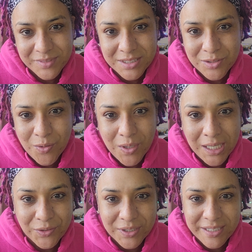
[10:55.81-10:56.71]
Just call
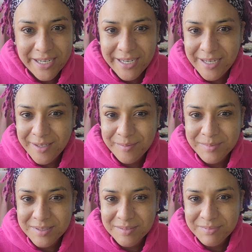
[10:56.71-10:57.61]
out the
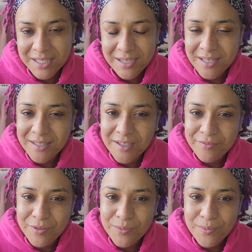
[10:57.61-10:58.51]
names. Like, I
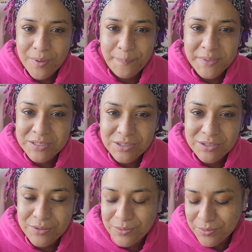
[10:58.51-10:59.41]
love you. I miss
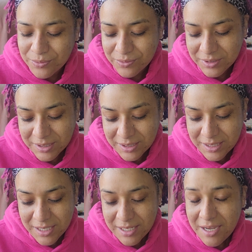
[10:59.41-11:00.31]
you
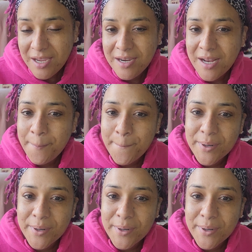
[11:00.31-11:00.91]
and I'm